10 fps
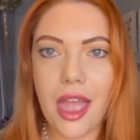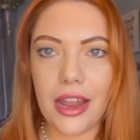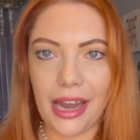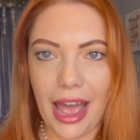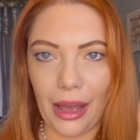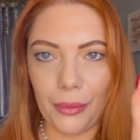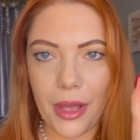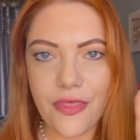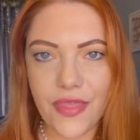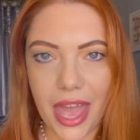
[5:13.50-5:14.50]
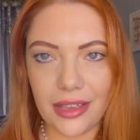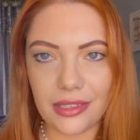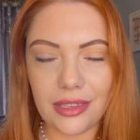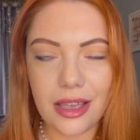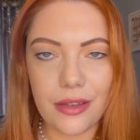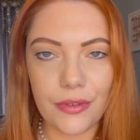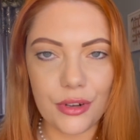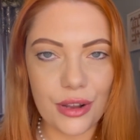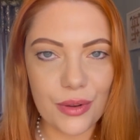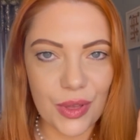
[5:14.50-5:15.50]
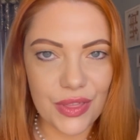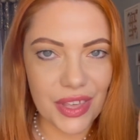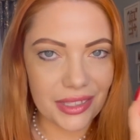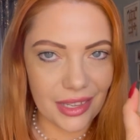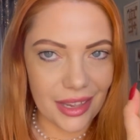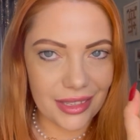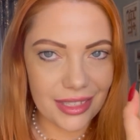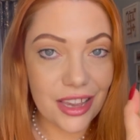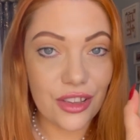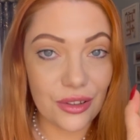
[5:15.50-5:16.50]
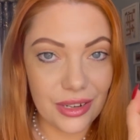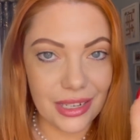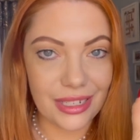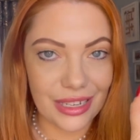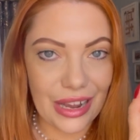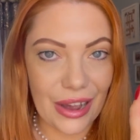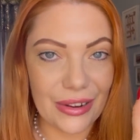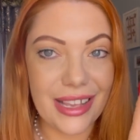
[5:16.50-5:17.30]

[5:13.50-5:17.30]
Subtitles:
Now, this, if you don't know what this is, you need to know.